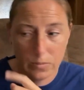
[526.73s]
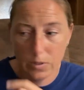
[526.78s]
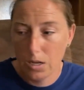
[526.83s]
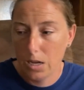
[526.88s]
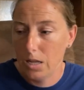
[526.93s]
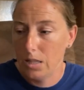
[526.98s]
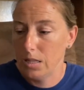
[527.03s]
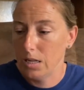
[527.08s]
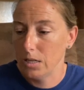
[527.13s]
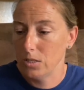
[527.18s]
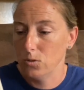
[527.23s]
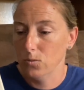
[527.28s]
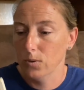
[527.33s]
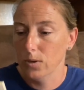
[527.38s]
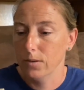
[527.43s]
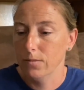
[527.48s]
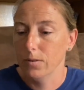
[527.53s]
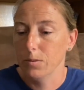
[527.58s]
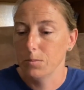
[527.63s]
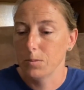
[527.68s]
And that's one
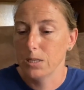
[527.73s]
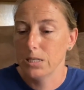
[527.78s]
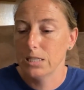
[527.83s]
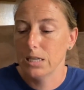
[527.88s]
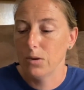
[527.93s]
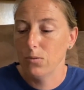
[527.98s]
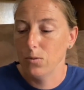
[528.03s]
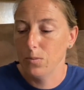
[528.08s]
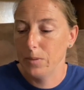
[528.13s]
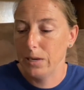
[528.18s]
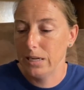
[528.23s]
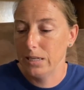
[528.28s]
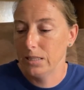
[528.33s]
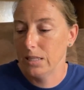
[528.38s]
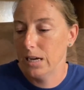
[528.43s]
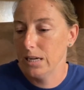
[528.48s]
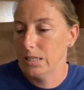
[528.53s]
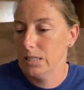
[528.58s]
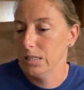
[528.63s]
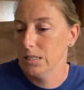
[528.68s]
of them, because I will make
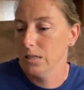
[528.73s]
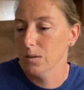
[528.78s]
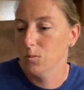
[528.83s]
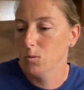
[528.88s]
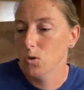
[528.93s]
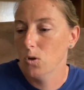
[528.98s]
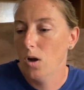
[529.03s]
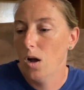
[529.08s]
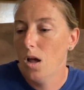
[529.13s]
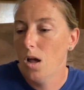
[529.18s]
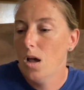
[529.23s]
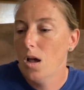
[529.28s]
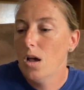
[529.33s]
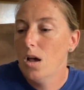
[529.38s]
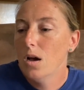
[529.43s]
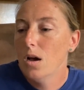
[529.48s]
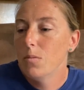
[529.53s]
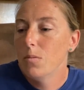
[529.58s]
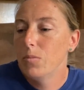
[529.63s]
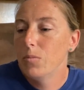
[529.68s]
that terrible.
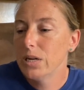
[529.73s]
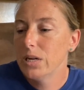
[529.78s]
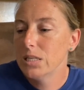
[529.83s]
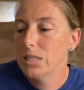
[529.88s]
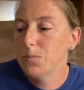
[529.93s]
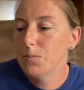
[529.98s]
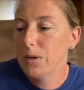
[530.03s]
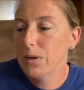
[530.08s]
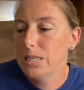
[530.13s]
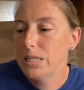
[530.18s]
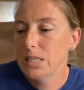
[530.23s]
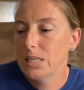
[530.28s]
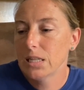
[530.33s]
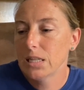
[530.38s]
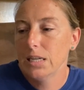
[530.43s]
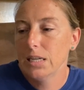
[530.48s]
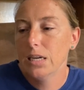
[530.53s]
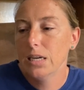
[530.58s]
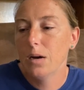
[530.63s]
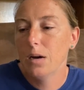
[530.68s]
But it's
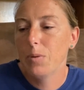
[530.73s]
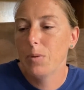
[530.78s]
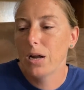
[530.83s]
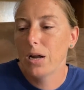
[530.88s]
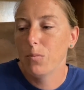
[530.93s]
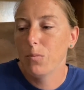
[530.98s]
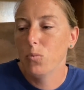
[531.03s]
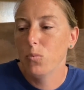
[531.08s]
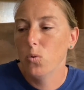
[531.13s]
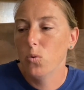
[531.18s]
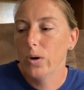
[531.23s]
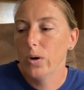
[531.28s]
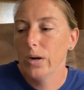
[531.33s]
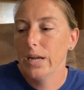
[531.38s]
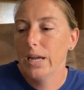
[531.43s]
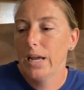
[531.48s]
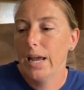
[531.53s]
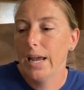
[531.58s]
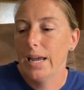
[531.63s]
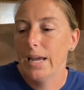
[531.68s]
basically about a
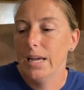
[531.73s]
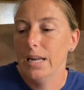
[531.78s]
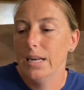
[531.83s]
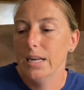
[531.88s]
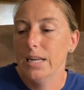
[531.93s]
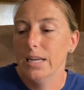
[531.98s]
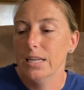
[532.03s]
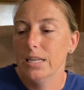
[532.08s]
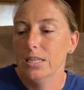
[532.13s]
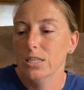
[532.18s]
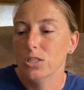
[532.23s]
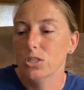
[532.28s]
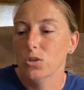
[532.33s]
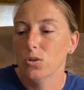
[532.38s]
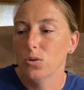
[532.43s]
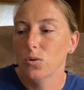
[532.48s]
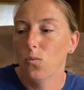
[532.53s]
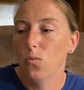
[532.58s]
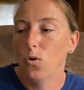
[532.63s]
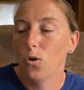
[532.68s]
boy and his
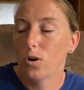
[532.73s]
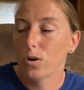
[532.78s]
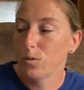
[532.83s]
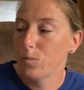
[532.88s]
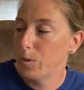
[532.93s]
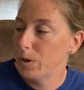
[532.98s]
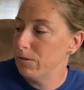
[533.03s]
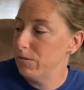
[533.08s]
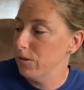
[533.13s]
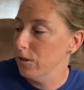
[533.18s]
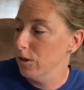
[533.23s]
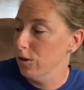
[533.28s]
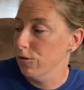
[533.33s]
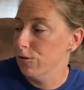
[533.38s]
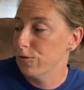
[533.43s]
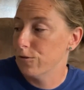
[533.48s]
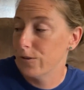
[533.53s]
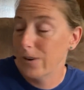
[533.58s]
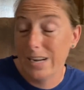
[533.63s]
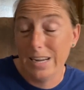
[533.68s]
water buffalo
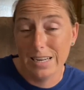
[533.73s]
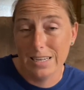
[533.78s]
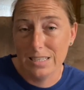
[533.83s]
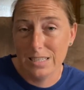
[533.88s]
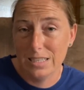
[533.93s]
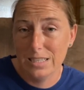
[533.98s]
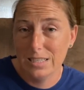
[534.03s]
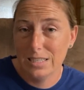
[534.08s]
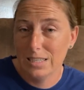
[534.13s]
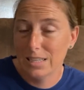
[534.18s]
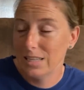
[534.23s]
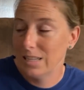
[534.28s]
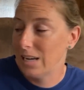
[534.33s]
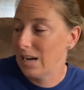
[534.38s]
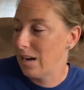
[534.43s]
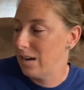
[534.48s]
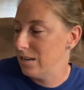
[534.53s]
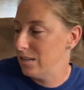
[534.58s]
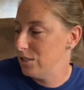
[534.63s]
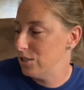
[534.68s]
friend.
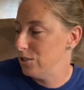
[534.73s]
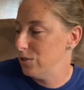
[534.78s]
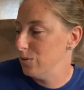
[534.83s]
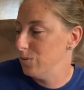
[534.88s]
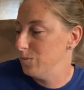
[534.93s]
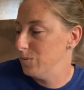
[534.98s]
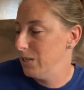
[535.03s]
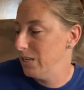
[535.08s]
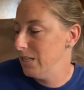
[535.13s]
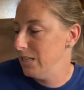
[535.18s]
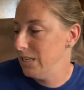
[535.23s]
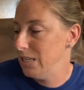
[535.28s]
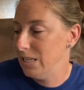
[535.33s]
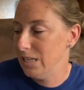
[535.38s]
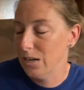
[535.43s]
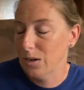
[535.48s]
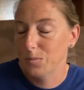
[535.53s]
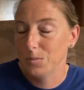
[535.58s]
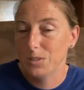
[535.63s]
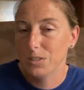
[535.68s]
I assume that he
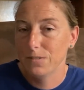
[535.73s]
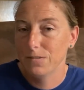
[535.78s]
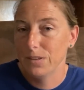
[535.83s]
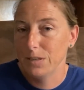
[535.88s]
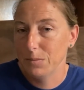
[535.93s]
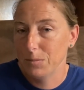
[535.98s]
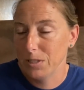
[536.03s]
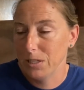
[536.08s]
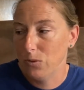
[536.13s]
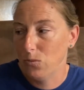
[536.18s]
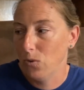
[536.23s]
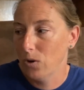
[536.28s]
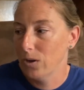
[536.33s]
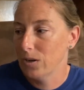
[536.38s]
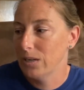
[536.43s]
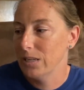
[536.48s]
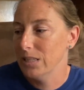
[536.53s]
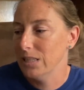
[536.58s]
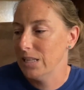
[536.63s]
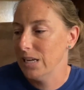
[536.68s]
helps the family
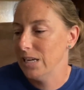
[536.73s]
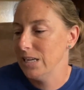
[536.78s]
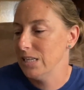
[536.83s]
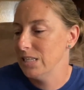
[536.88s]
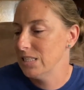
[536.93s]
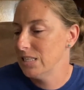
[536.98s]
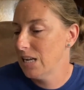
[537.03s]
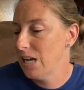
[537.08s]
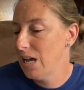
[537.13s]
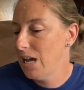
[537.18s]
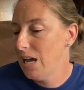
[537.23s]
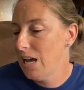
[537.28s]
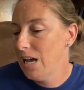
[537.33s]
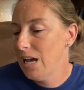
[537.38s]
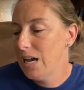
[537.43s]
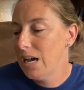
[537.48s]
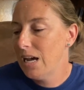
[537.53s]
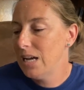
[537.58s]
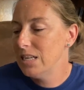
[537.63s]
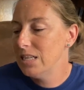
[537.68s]
work and things.
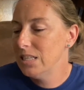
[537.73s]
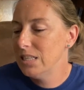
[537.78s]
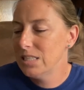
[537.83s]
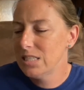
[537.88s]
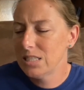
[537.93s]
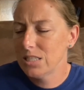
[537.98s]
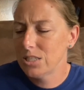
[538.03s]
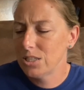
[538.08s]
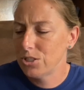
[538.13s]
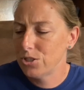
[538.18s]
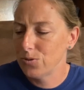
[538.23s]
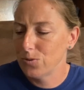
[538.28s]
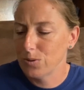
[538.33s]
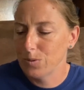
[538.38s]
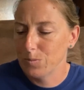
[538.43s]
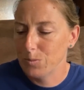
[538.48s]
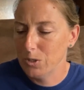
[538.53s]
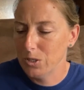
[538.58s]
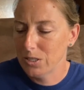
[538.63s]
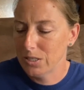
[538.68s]
This is a
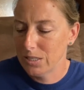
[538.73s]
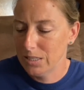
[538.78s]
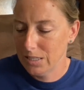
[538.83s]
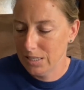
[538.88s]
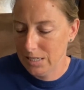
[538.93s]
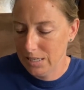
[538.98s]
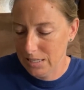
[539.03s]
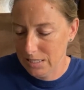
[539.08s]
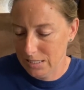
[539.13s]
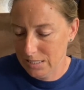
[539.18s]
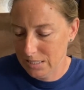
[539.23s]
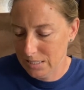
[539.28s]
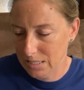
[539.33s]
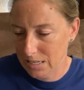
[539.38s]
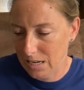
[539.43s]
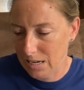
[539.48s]
short book. It's